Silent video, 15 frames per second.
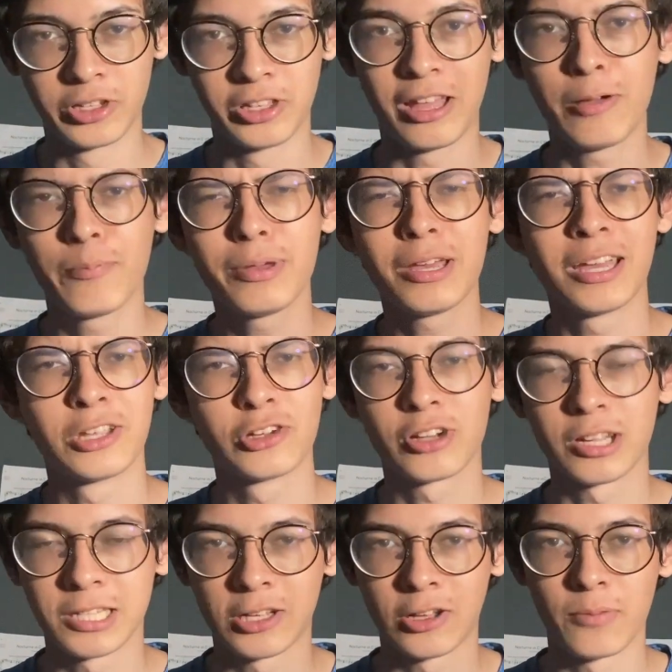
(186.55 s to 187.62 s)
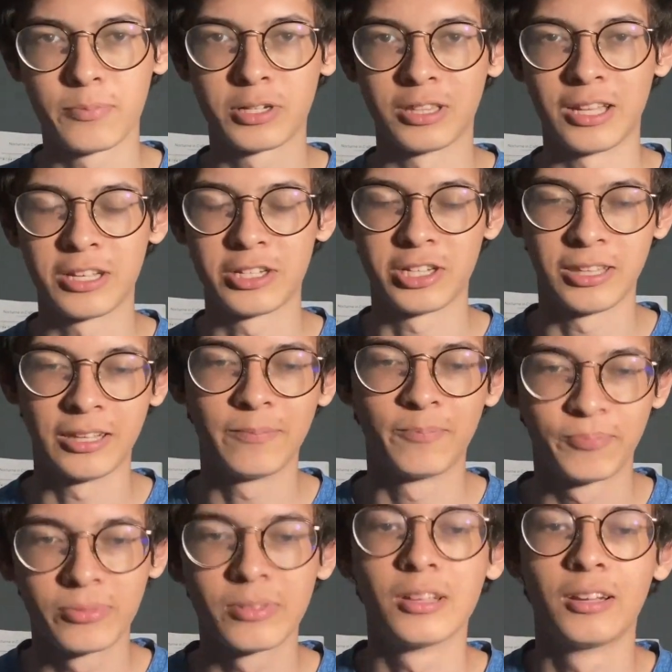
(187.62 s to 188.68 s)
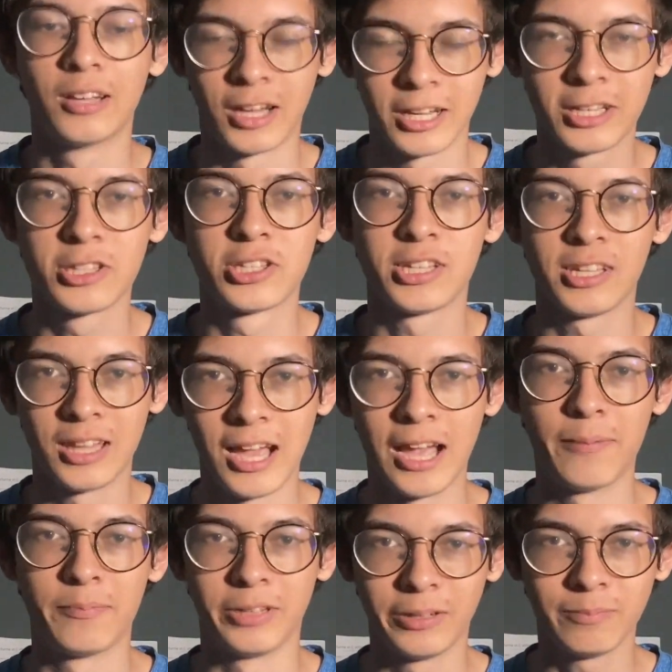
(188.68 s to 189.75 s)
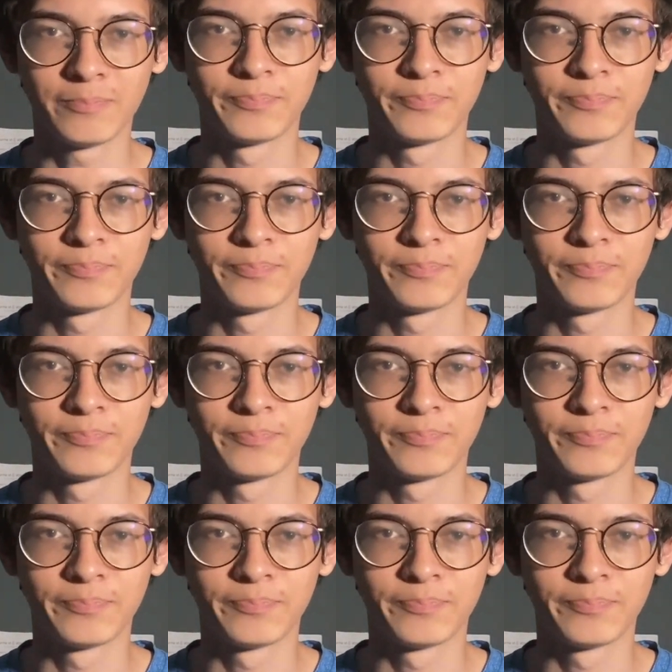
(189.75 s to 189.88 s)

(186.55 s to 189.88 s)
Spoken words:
That would be an interesting option, actually. I could see that happening.